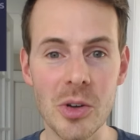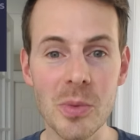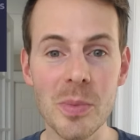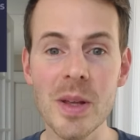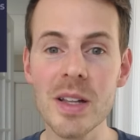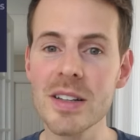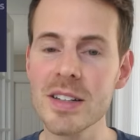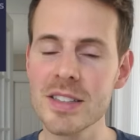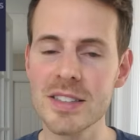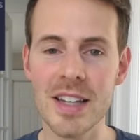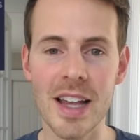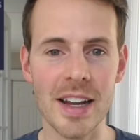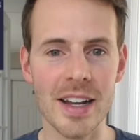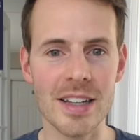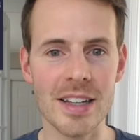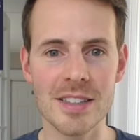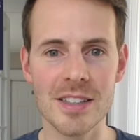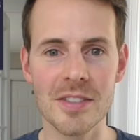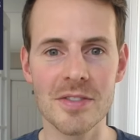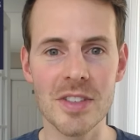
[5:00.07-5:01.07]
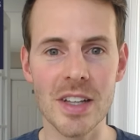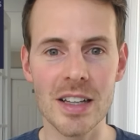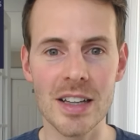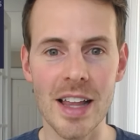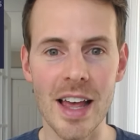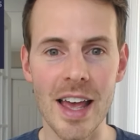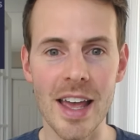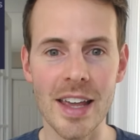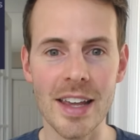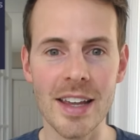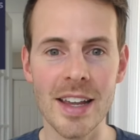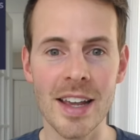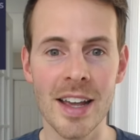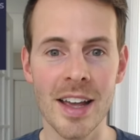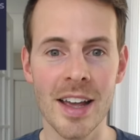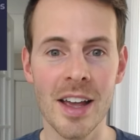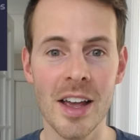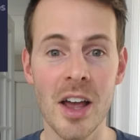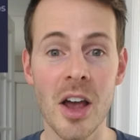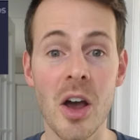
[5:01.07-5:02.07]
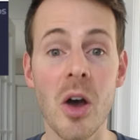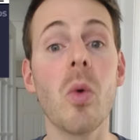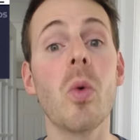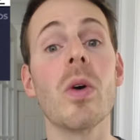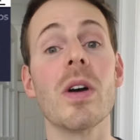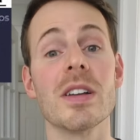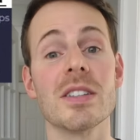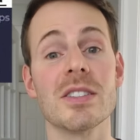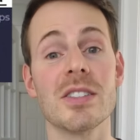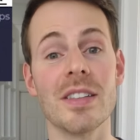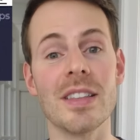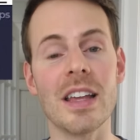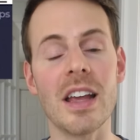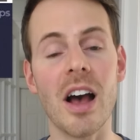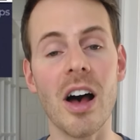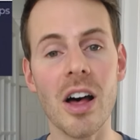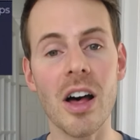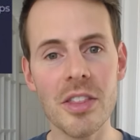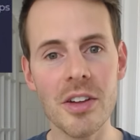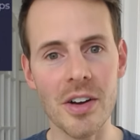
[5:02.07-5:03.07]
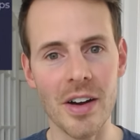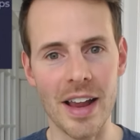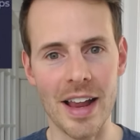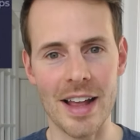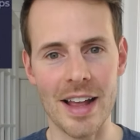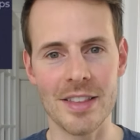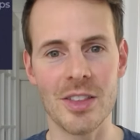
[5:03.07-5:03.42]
milliseconds of delay, whereas on the other hand,